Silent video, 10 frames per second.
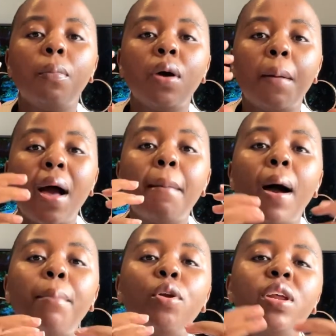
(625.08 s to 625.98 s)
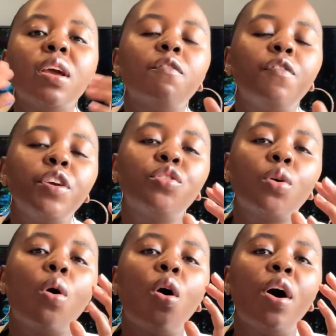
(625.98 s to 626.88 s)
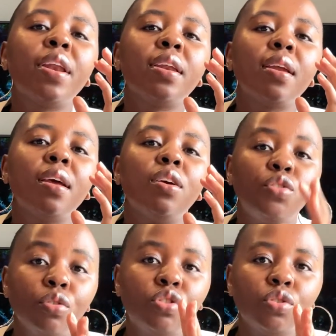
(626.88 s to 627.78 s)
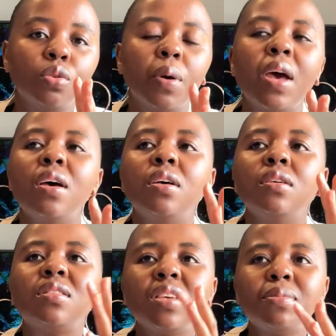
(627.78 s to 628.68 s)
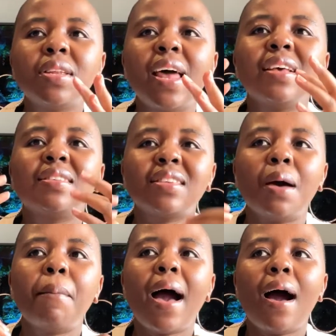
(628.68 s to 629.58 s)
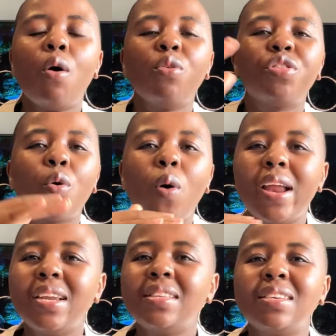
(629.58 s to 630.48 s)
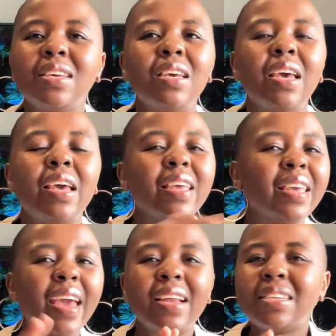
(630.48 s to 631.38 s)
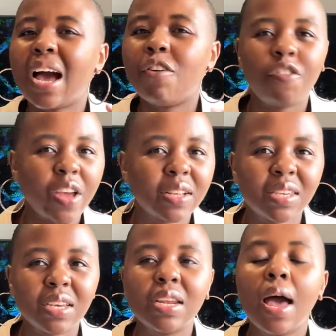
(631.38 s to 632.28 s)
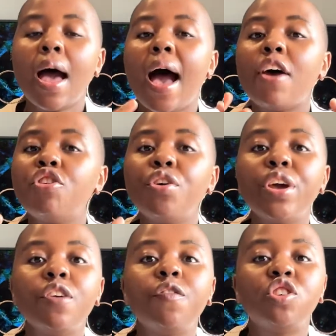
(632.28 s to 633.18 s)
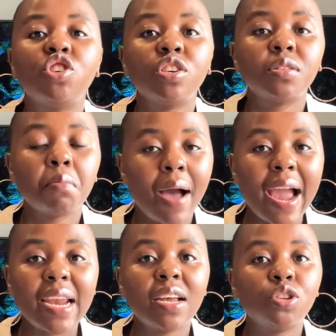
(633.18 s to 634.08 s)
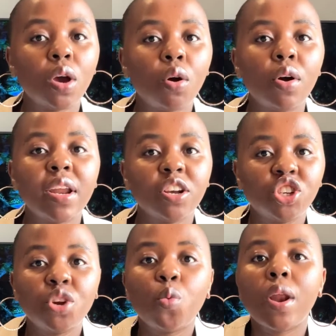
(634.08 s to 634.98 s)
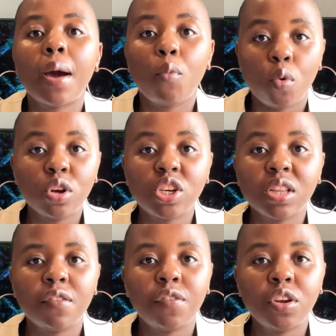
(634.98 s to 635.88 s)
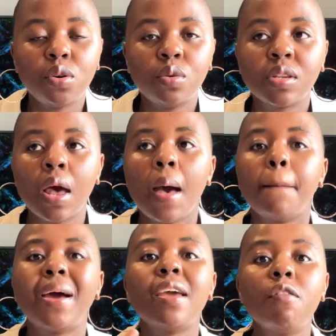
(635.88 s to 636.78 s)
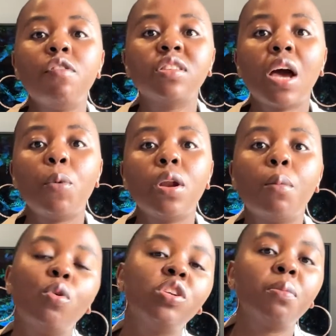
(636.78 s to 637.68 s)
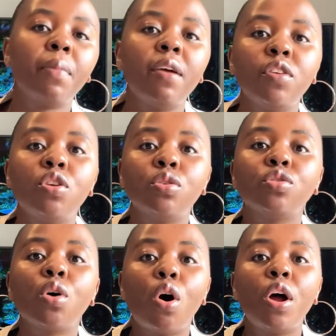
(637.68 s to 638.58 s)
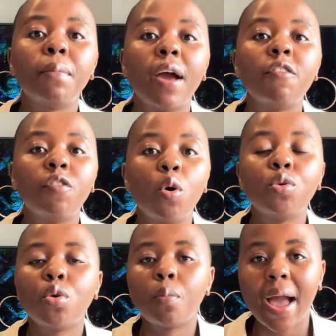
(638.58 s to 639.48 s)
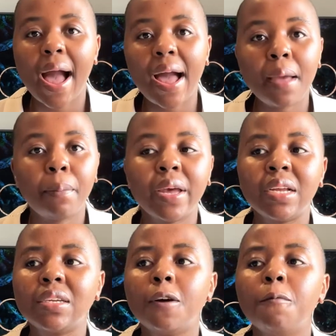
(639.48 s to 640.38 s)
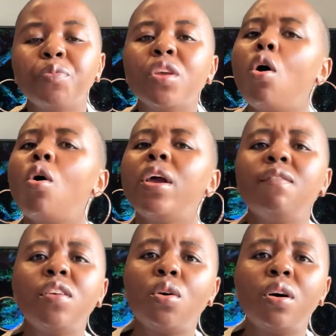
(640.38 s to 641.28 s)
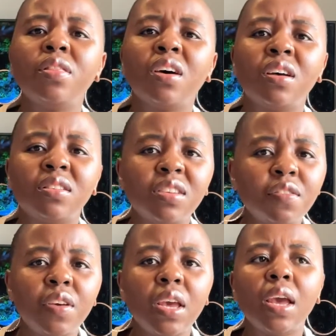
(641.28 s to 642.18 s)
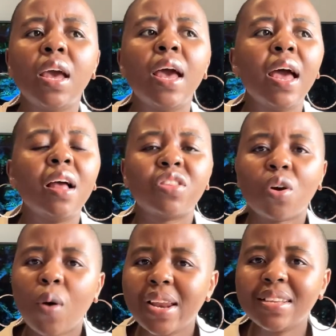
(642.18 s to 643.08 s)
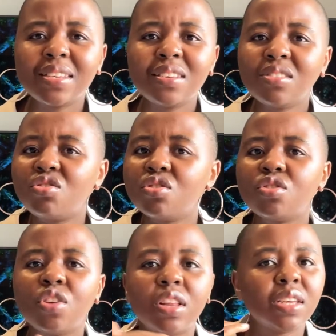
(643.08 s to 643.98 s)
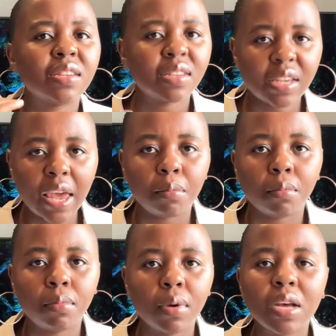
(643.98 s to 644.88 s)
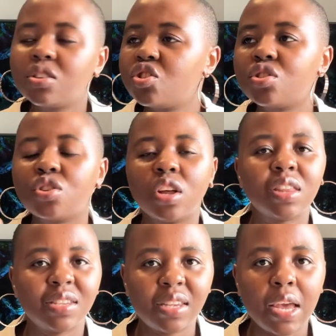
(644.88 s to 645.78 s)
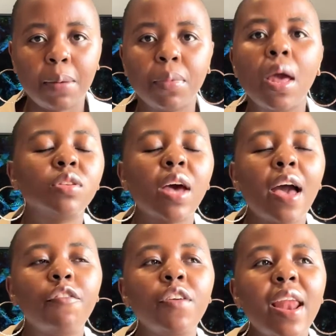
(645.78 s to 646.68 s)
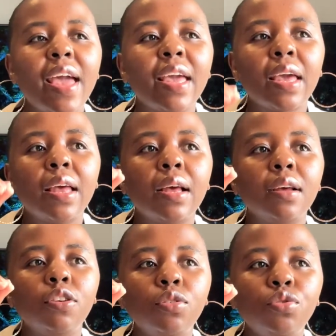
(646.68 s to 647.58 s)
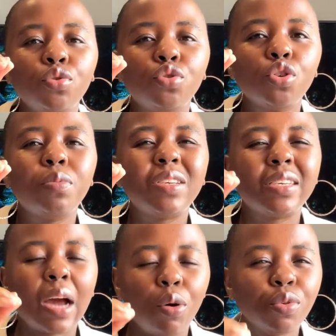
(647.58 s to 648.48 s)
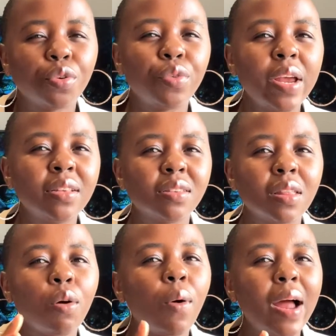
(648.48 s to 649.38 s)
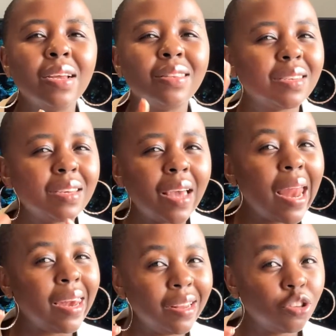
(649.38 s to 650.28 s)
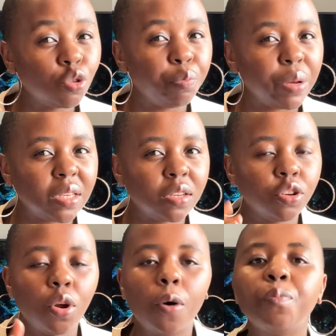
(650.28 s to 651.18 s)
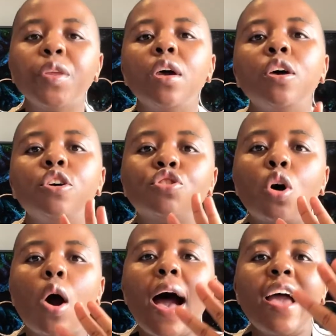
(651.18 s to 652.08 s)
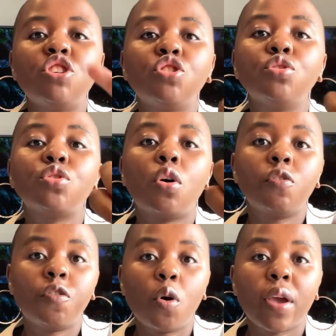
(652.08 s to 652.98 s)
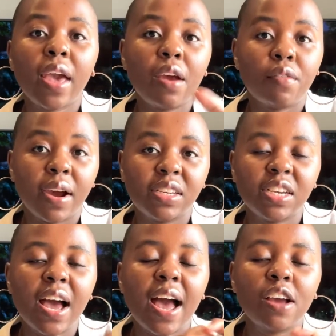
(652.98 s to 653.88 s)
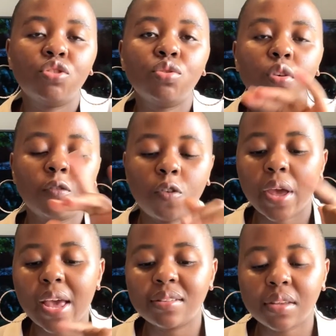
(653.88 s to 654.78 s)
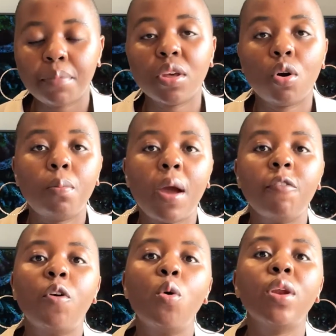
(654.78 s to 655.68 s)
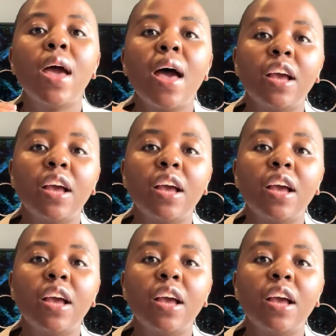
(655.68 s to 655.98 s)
I'm uploading a video on YouTube. Seems like somehow the quality get affected. I don't know if it's just my network connection when I'm watching the videos, but every time when I'm watching my videos on my phone or my iPad or even on the TV, the quality is just not the same. It's just not the same. I feel like YouTube downgrades the quality a little bit, you know. So I shoot on 4K right here. I shoot on 4K, same thing on my phone.